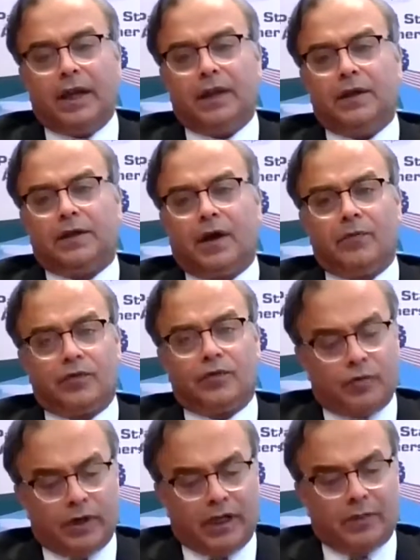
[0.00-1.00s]
in terms
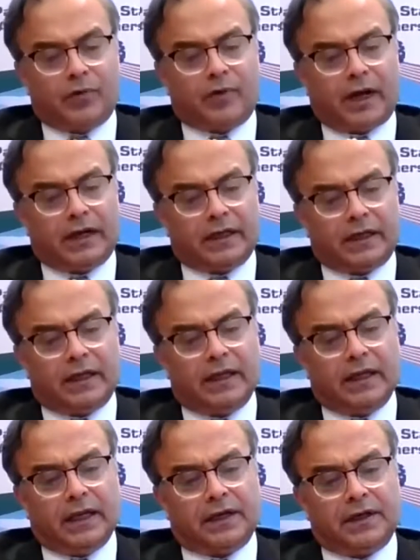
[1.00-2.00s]
to a democratically
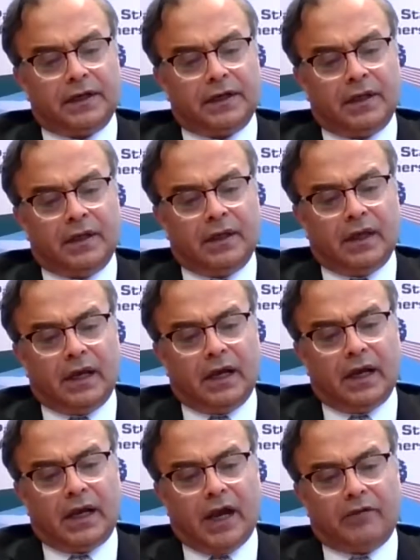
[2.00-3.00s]
elected
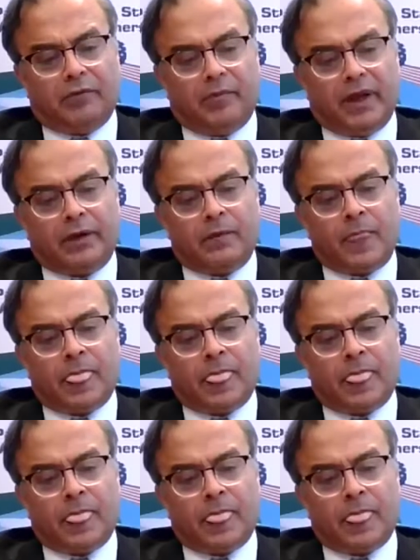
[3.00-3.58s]
government.